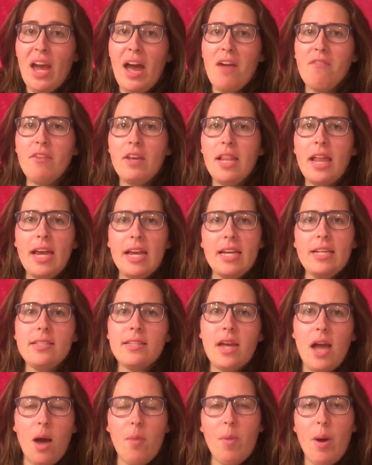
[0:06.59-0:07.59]
I feel like
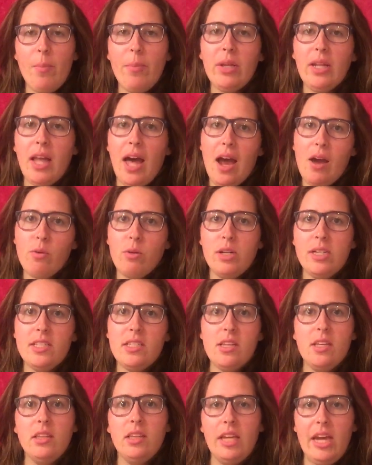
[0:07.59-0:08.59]
it's come up a lot
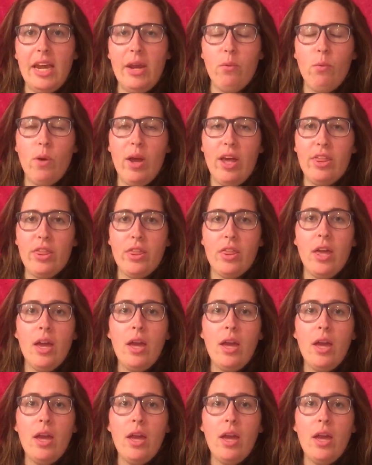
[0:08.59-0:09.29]
recently with